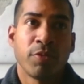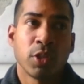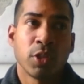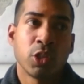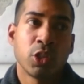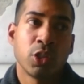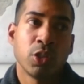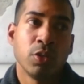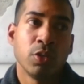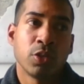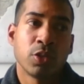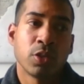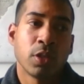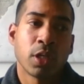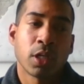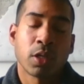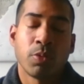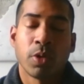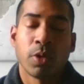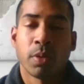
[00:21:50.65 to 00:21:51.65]
it's shoes, you're
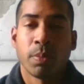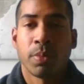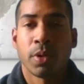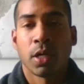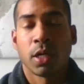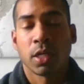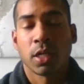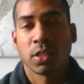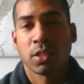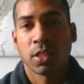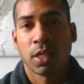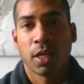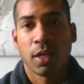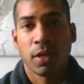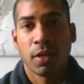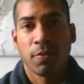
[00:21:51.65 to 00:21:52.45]
not going to want a box that